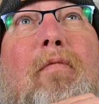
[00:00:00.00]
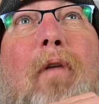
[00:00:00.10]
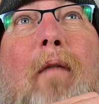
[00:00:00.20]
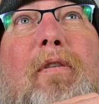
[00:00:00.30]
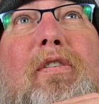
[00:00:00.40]

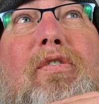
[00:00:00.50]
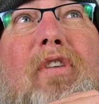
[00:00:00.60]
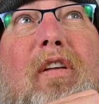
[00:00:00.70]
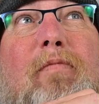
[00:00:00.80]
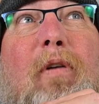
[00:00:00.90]
probably
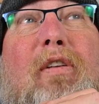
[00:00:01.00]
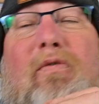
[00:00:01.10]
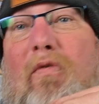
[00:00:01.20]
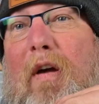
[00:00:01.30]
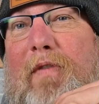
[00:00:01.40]
6
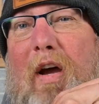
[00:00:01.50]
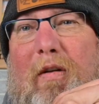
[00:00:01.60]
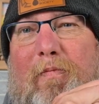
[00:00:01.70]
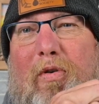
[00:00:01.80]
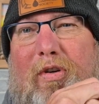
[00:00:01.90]
months where I've kind
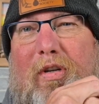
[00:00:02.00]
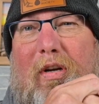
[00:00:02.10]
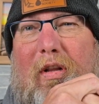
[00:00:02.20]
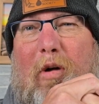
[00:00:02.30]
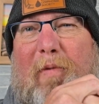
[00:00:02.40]
of pushed
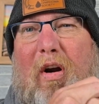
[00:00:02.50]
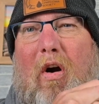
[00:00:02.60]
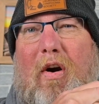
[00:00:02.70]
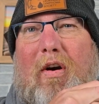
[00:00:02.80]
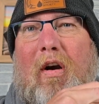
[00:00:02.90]
it a little bit
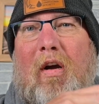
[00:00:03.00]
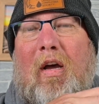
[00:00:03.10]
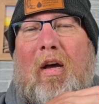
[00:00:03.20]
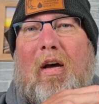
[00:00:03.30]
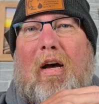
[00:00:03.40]
harder,
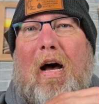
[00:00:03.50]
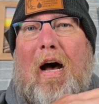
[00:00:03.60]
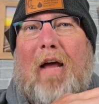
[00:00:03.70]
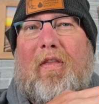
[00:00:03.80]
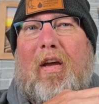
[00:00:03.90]

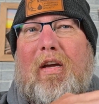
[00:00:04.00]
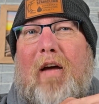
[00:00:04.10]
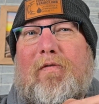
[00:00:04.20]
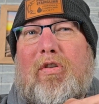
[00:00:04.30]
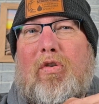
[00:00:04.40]
I think
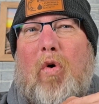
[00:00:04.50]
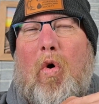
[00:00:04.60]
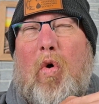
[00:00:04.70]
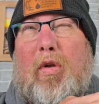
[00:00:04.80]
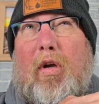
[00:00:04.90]
I've
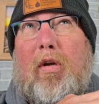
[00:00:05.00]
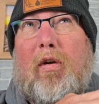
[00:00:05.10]
sold